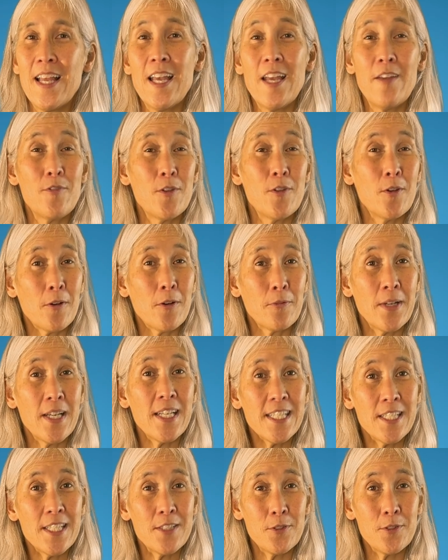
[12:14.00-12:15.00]
if you
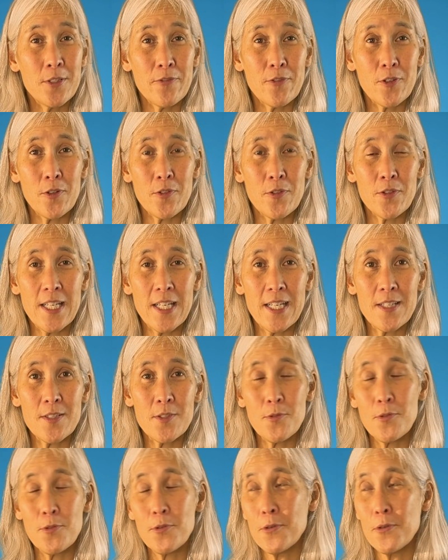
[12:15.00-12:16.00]
already do difficult things
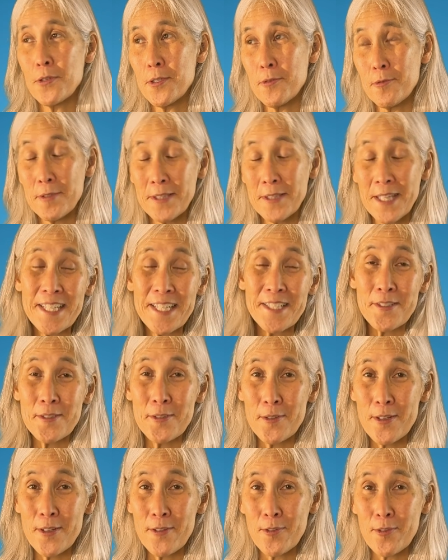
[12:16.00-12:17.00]
or you like to
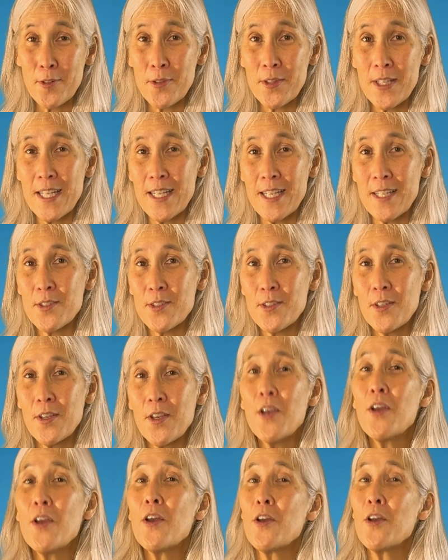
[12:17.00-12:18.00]
do difficult things,
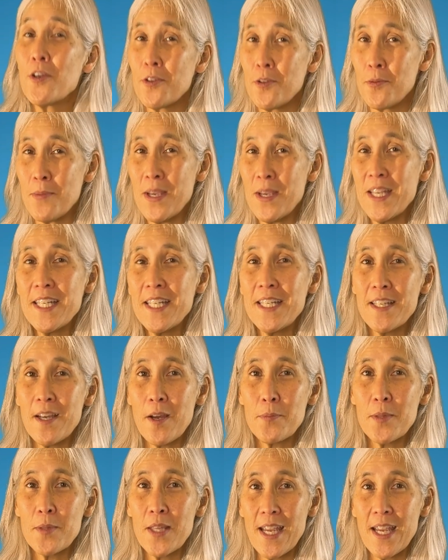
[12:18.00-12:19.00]
you may need to
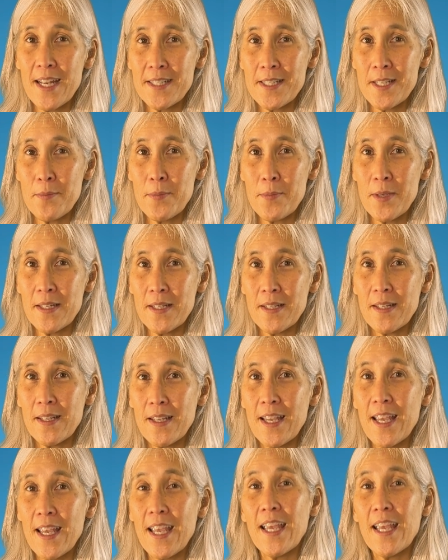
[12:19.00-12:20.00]
up the ante a bit
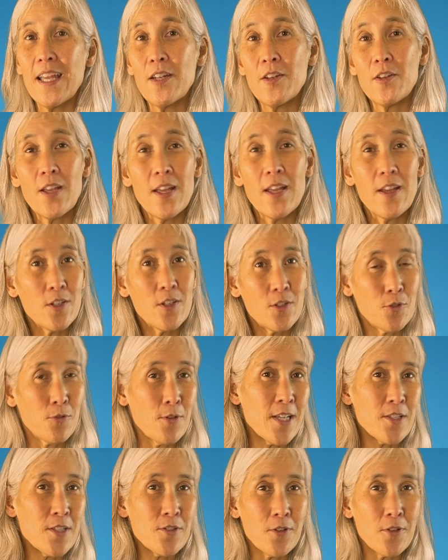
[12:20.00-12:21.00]
and
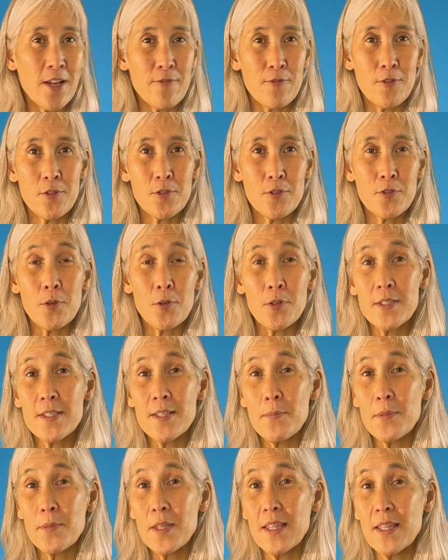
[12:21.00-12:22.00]
direct your effort towards
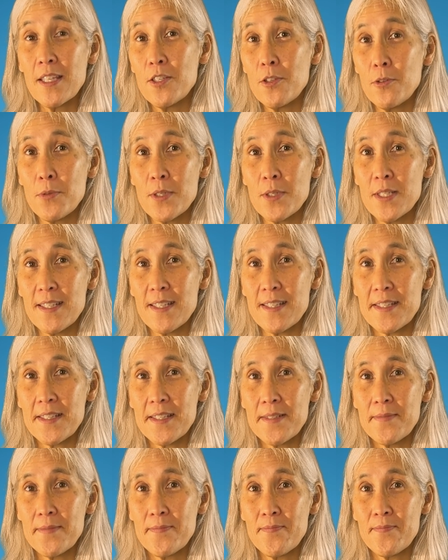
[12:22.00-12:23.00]
something that you resist.